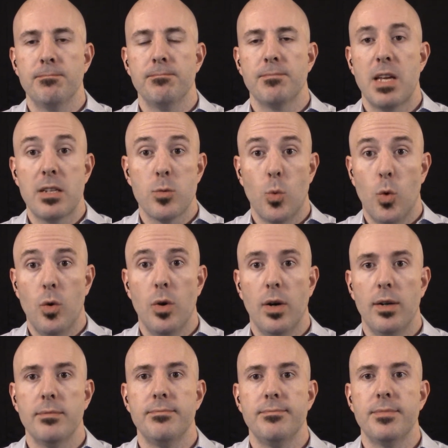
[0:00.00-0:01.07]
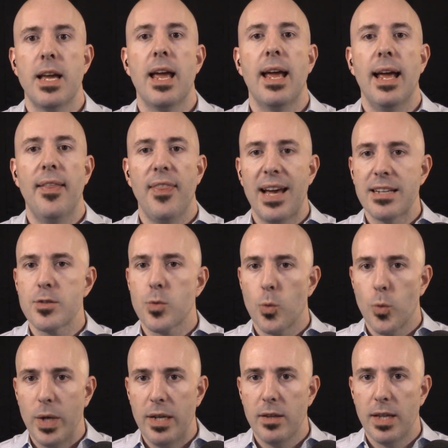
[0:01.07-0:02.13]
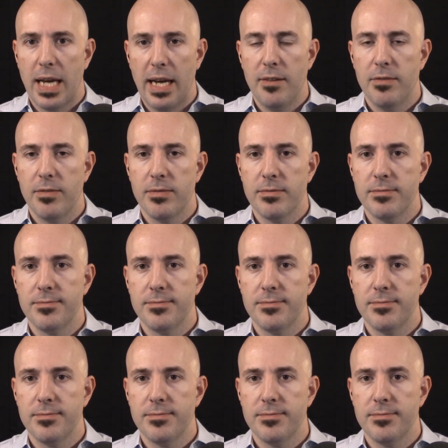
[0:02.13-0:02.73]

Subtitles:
That's war. And that's real life.